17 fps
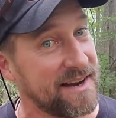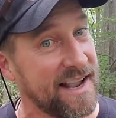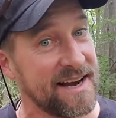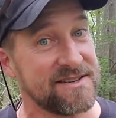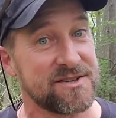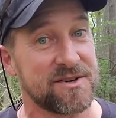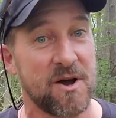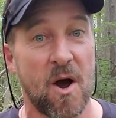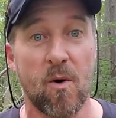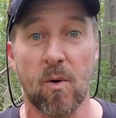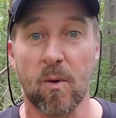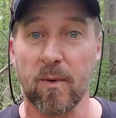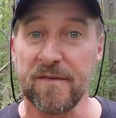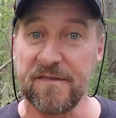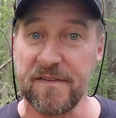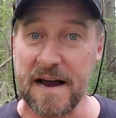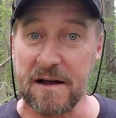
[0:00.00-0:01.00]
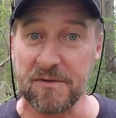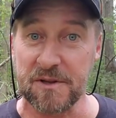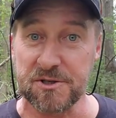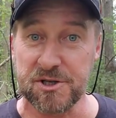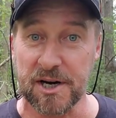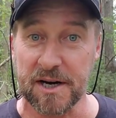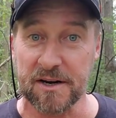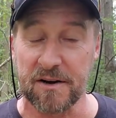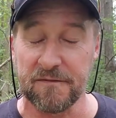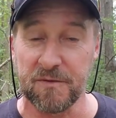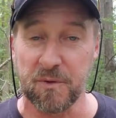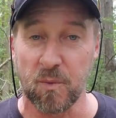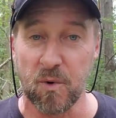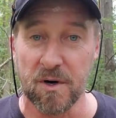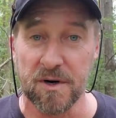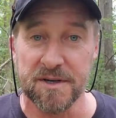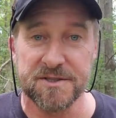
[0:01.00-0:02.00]
days ago, where we found the chicken of the
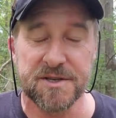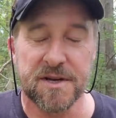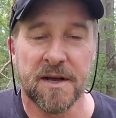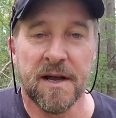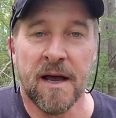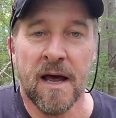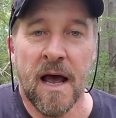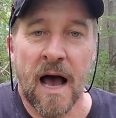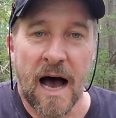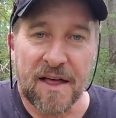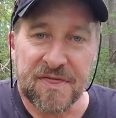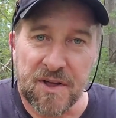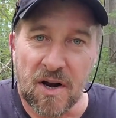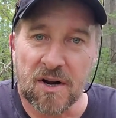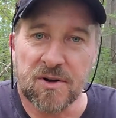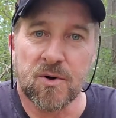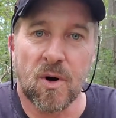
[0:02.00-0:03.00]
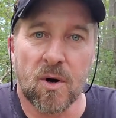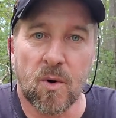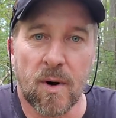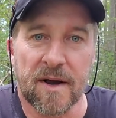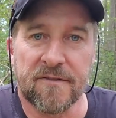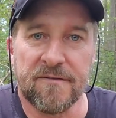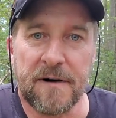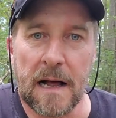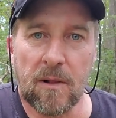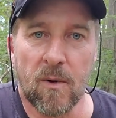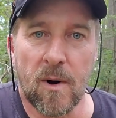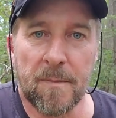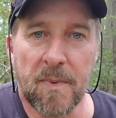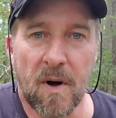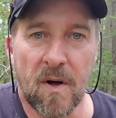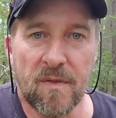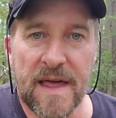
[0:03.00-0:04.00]
woods. I thought I'd do a quick
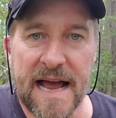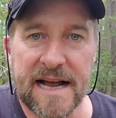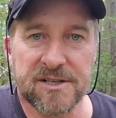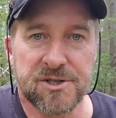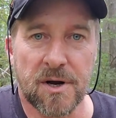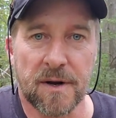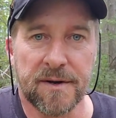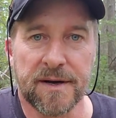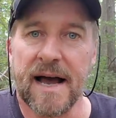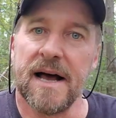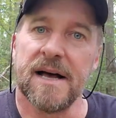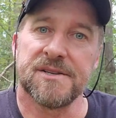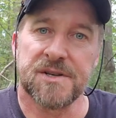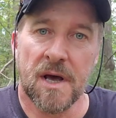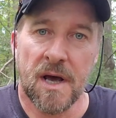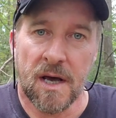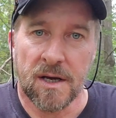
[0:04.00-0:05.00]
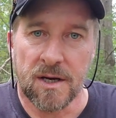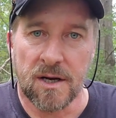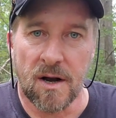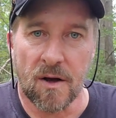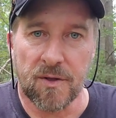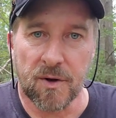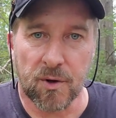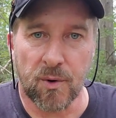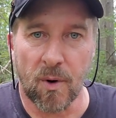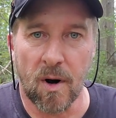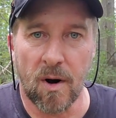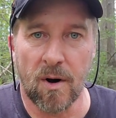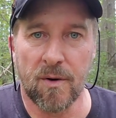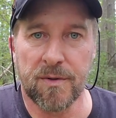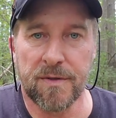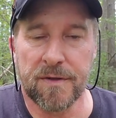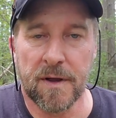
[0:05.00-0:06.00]
follow-up on that, show you guys, you know, their
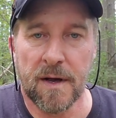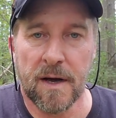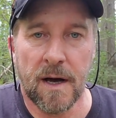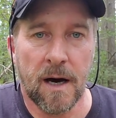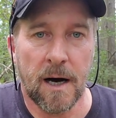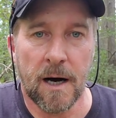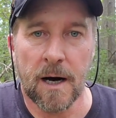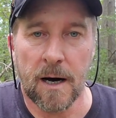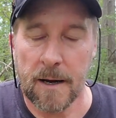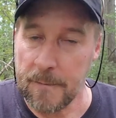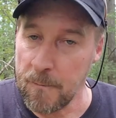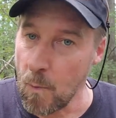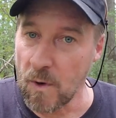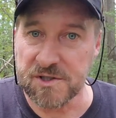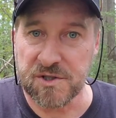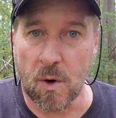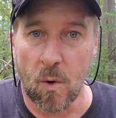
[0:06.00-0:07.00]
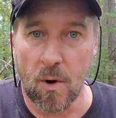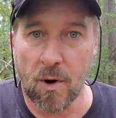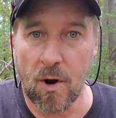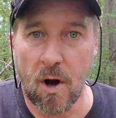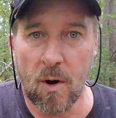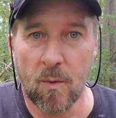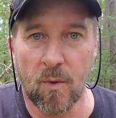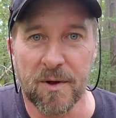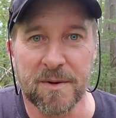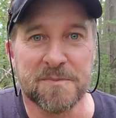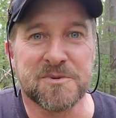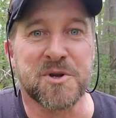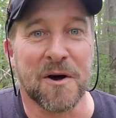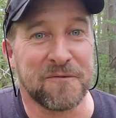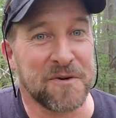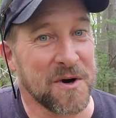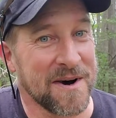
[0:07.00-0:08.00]
growth uh, and what's going on with them.
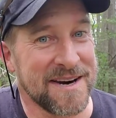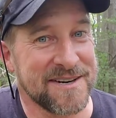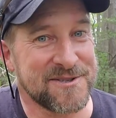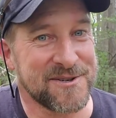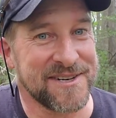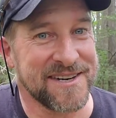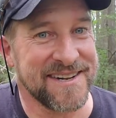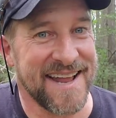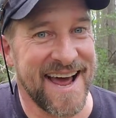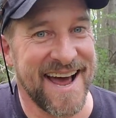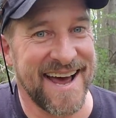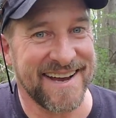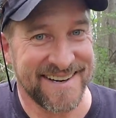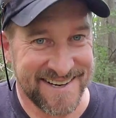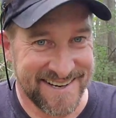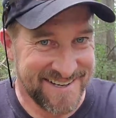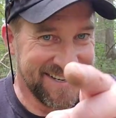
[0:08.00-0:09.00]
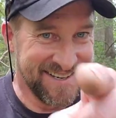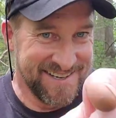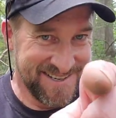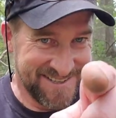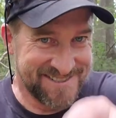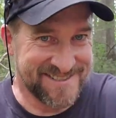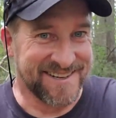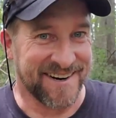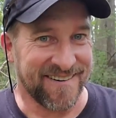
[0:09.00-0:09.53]
So if you're interested in that, stick